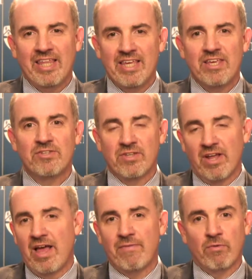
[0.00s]
I think he's
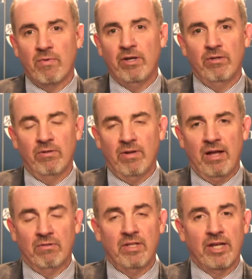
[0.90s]
going to have a
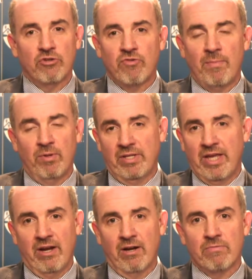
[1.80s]
real lot of trouble
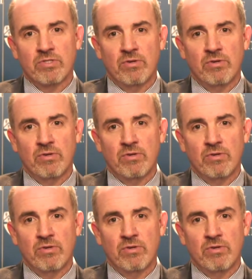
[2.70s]
here.